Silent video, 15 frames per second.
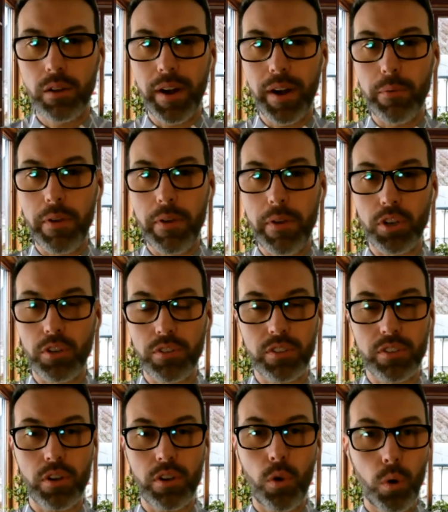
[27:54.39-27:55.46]
right now we have a
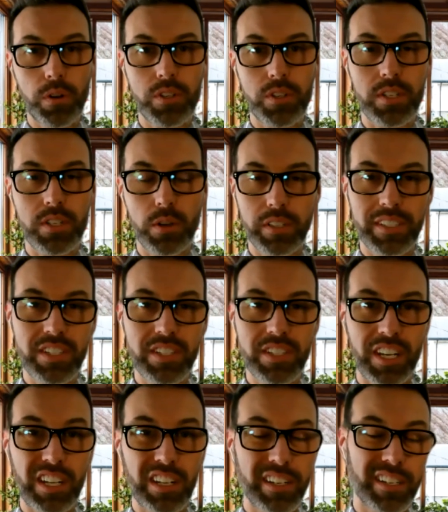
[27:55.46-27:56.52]
current course, or at least
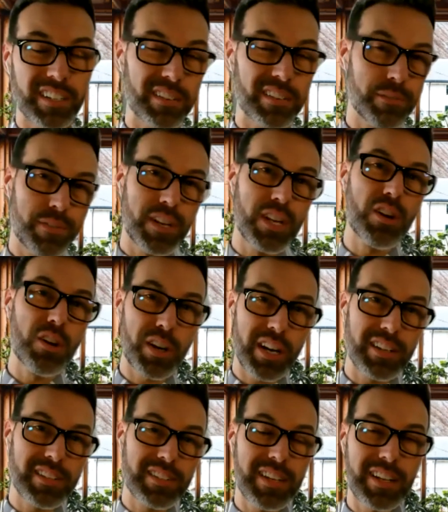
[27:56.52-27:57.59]
a video
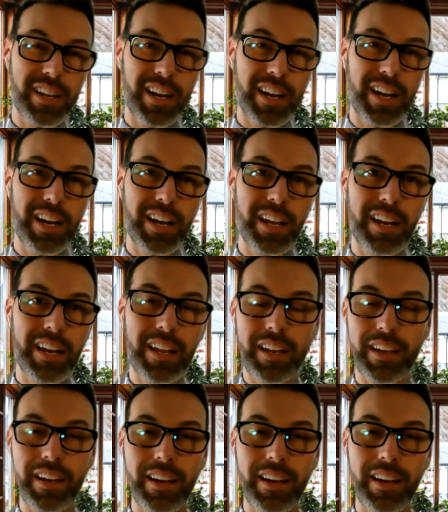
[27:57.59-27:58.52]
content on